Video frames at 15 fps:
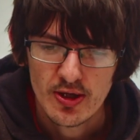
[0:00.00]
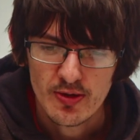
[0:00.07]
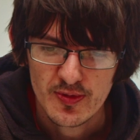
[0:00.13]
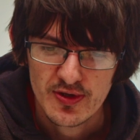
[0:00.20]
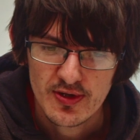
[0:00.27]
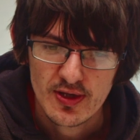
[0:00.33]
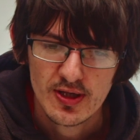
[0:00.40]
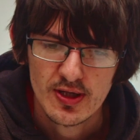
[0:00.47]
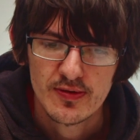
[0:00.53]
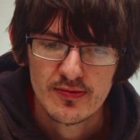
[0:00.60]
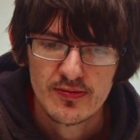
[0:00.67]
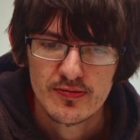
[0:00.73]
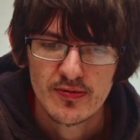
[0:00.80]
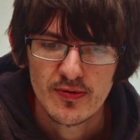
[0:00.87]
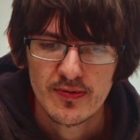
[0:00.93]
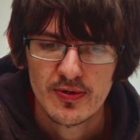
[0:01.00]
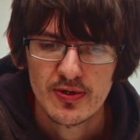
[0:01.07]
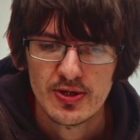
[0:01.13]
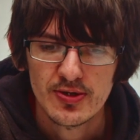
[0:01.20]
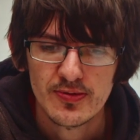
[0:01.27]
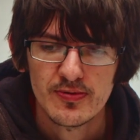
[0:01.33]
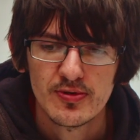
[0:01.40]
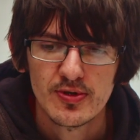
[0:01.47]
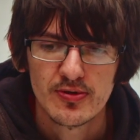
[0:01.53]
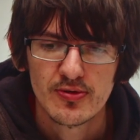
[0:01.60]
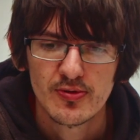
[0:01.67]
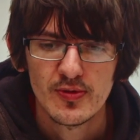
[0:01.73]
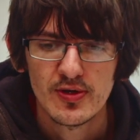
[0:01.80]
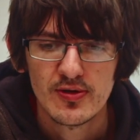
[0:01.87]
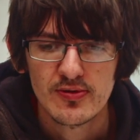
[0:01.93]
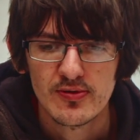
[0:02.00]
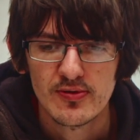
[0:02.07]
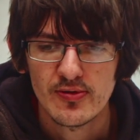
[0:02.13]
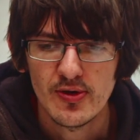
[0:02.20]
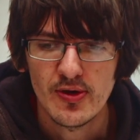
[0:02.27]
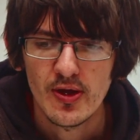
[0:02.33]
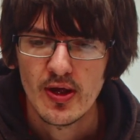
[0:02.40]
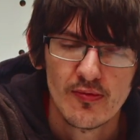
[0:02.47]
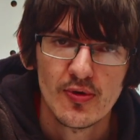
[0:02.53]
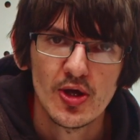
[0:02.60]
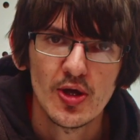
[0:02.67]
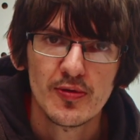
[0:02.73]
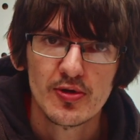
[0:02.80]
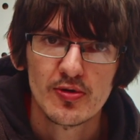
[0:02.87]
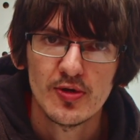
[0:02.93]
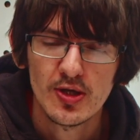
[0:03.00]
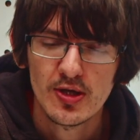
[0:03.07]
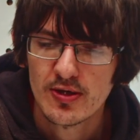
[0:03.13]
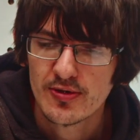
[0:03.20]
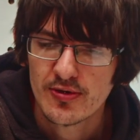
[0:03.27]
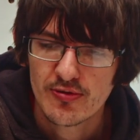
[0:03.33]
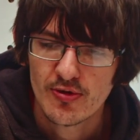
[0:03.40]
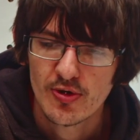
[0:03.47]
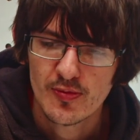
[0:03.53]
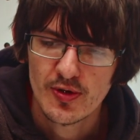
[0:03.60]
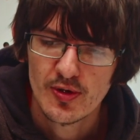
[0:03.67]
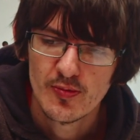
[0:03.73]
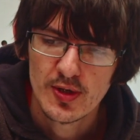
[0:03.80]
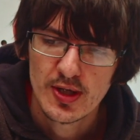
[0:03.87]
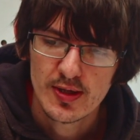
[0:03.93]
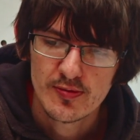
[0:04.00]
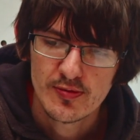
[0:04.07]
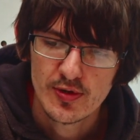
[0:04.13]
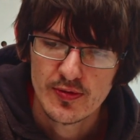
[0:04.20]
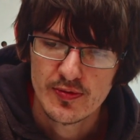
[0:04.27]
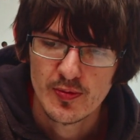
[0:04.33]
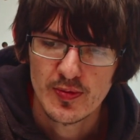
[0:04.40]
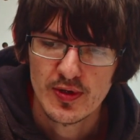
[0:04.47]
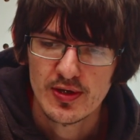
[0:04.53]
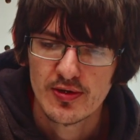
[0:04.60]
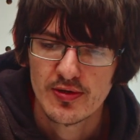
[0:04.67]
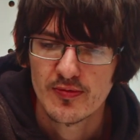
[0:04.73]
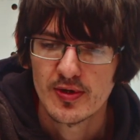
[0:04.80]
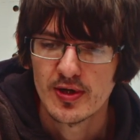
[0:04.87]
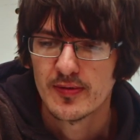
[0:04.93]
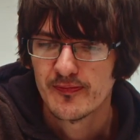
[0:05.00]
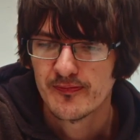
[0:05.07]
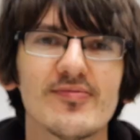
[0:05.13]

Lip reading: particularly for the first few hundred metres, so we've got this large drop in the level of the beach there.